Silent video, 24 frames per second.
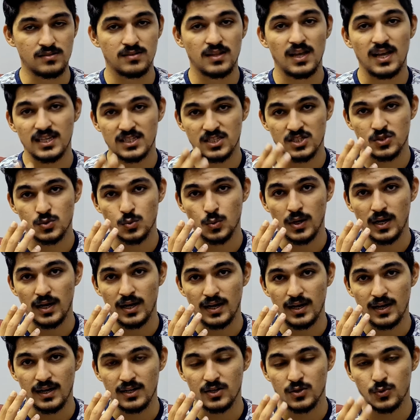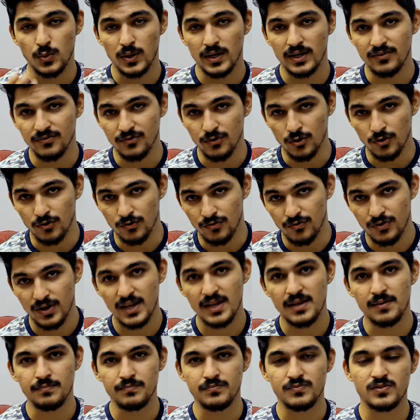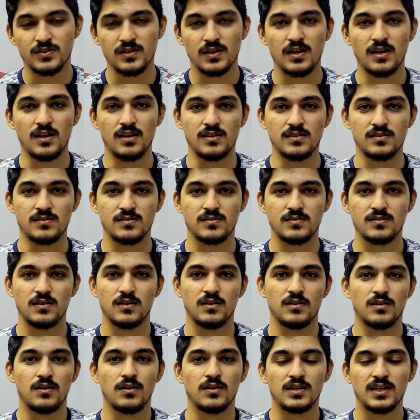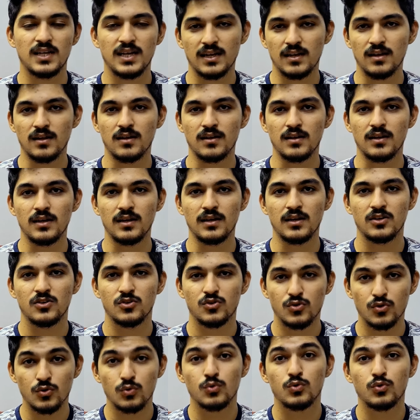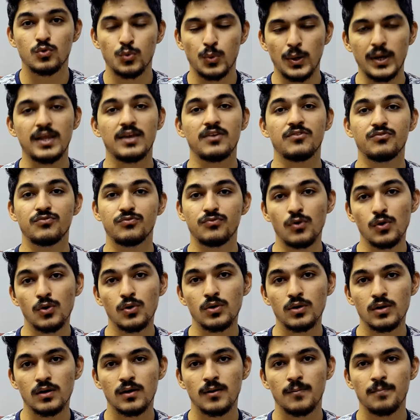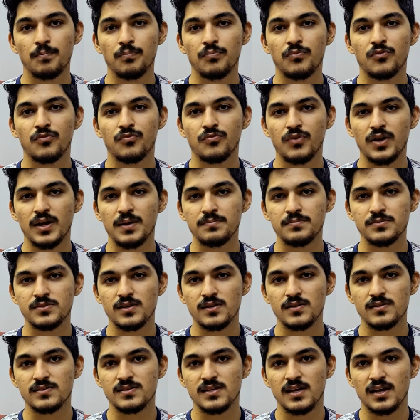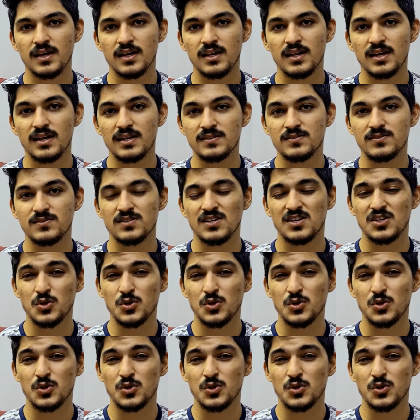That's why 24 frames is not technically true 24 frames a second, it's